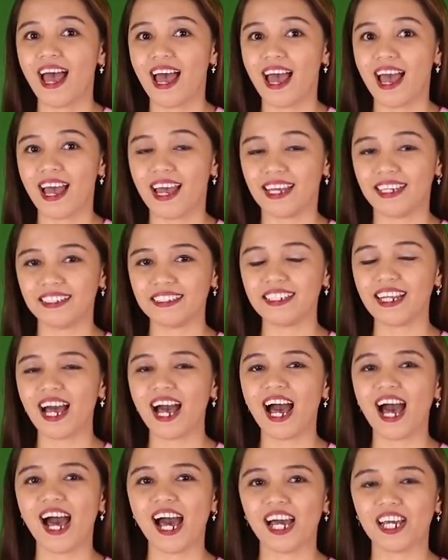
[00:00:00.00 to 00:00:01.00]
hand
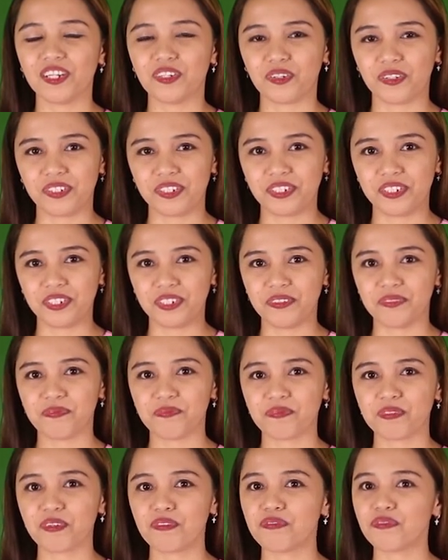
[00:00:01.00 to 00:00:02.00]
ironer
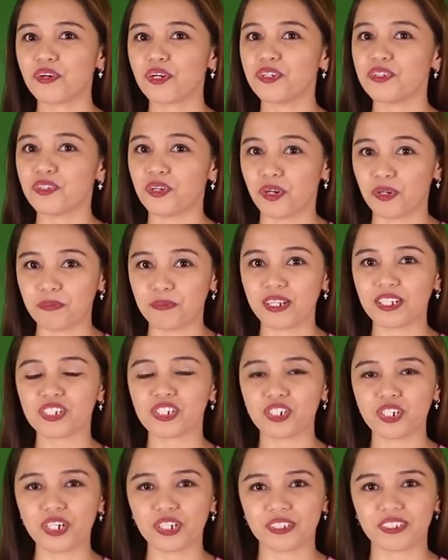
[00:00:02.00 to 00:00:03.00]
for normal
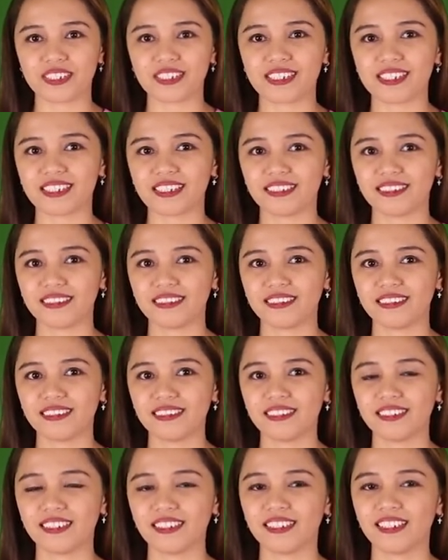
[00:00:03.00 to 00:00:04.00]
shirts,
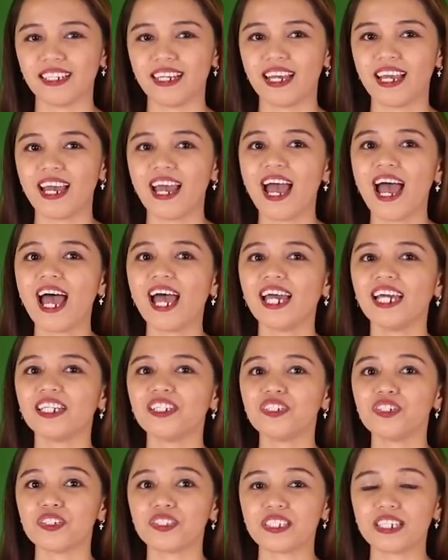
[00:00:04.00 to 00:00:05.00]

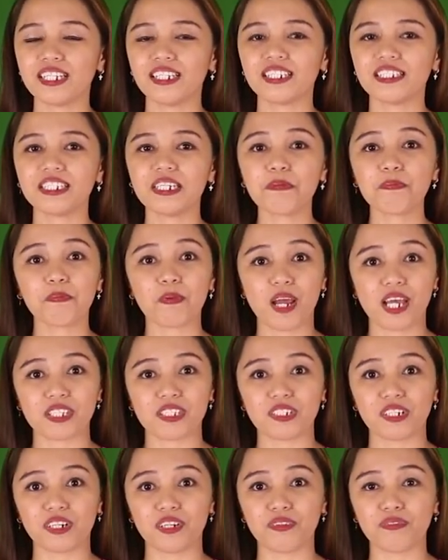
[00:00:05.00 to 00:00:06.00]
and utility
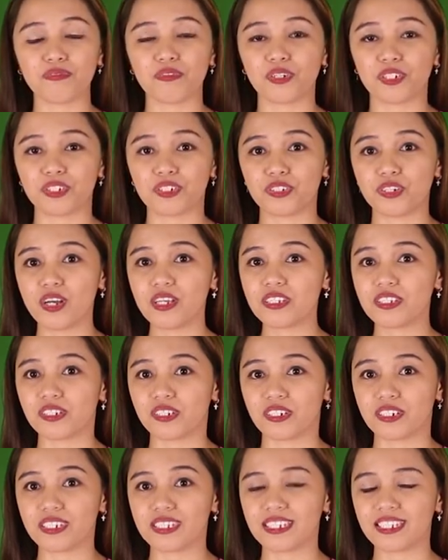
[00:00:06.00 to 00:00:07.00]
presser for
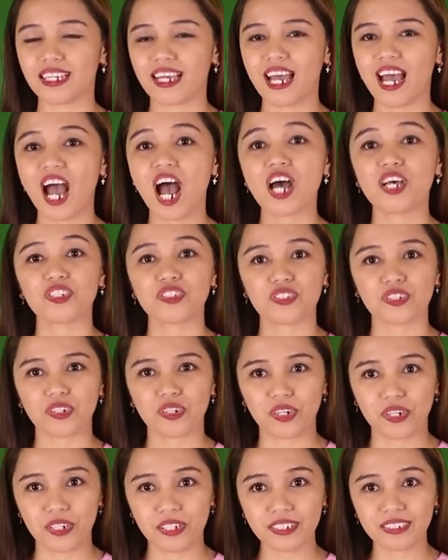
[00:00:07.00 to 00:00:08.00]
trousers,
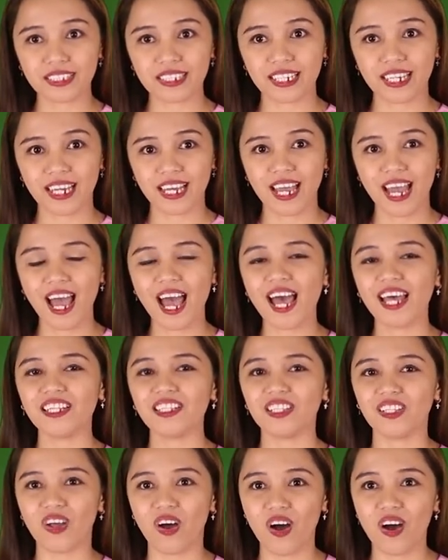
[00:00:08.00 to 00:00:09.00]
skirt, and
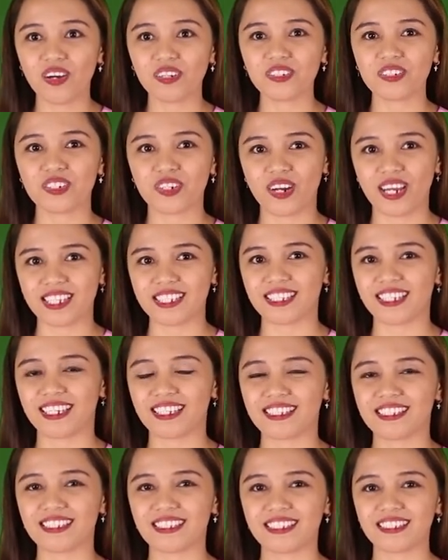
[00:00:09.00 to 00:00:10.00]
long
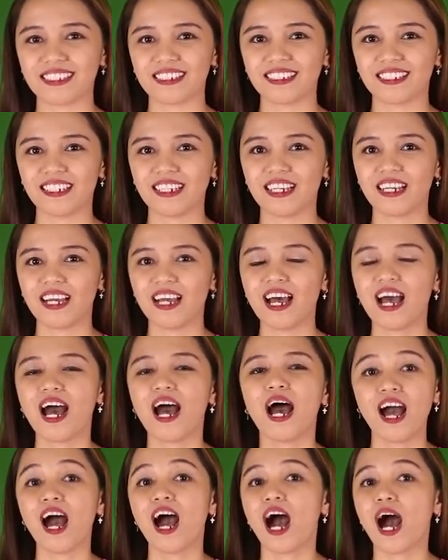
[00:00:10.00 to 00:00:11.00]
dresses.
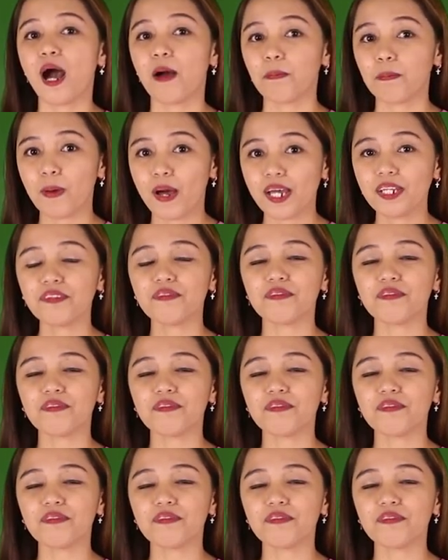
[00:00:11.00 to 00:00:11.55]
Upon